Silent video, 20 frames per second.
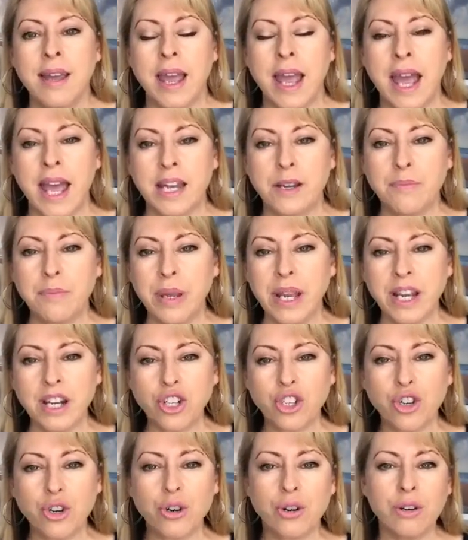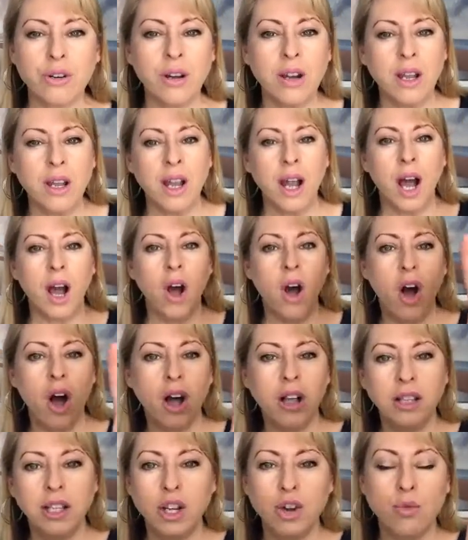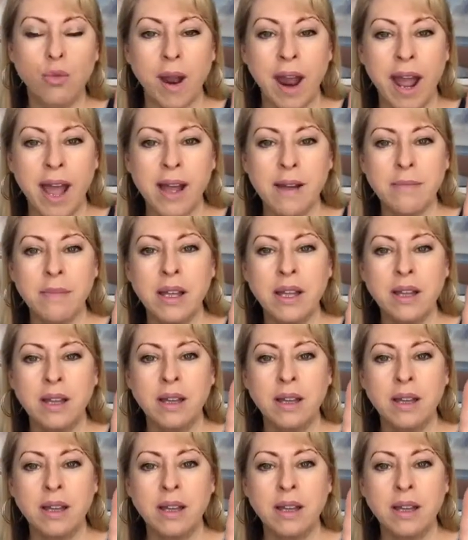and picture a hologram